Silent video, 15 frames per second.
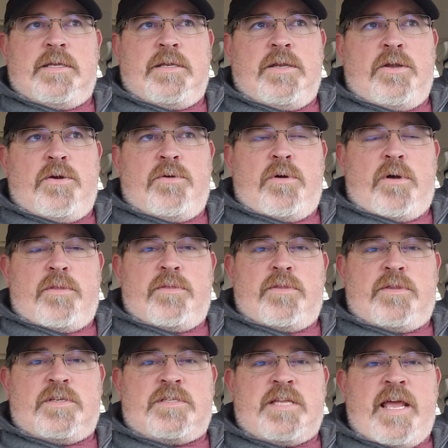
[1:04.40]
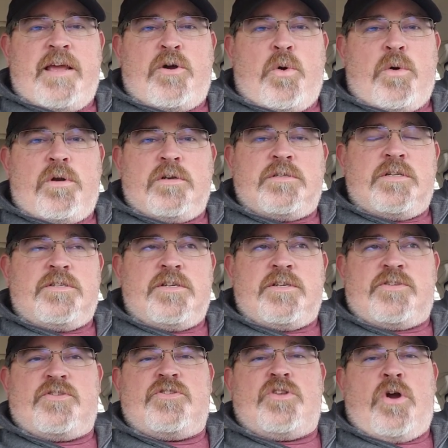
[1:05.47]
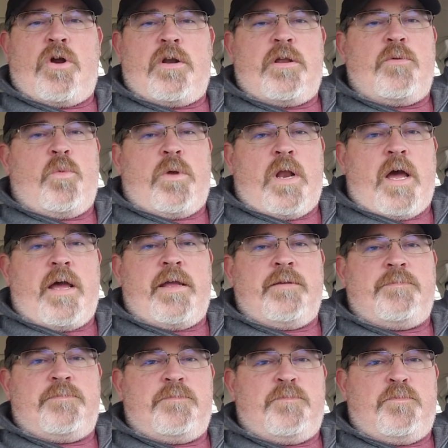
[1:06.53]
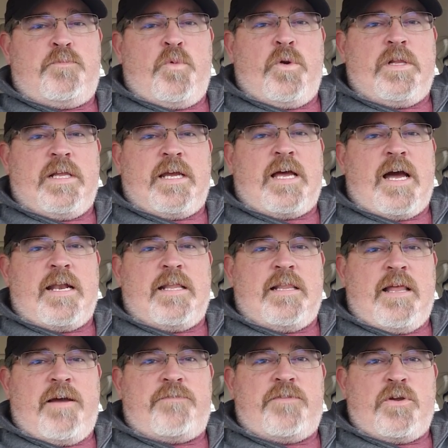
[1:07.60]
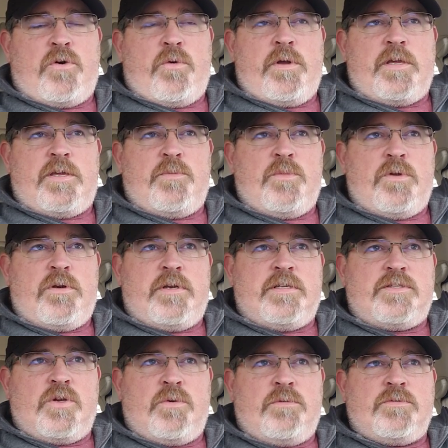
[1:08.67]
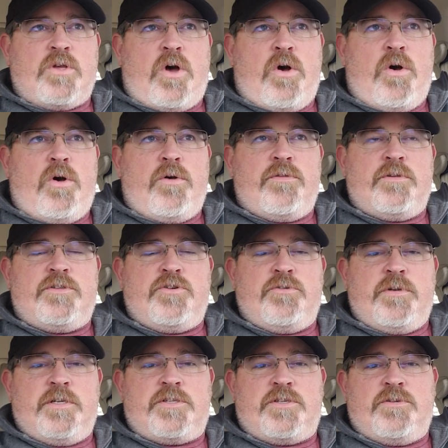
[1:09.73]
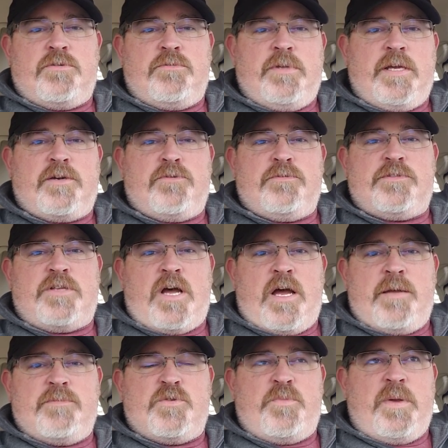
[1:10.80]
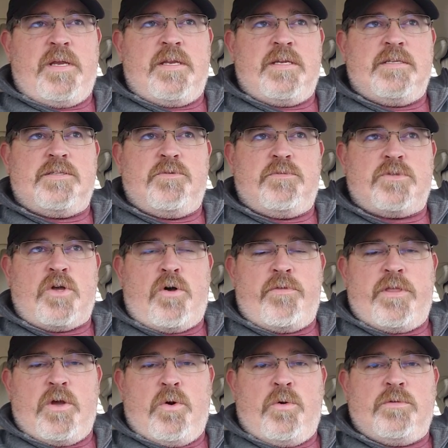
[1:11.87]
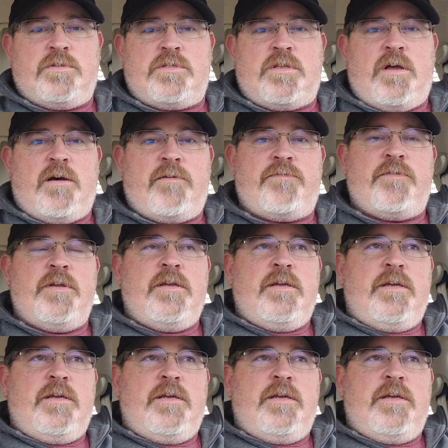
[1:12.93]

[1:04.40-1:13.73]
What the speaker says: You know, the state quarters had just started when I really kind of left the coin community. So it was all the traditional nickels, dimes, pennies. It was all the old stuff.